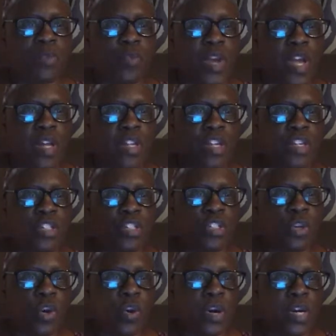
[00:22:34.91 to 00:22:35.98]
well in the
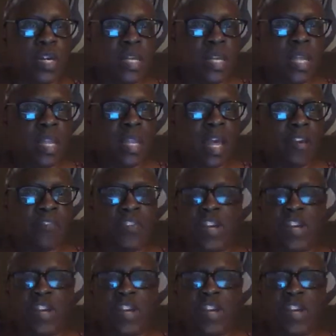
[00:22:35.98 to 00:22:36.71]
story. Like, for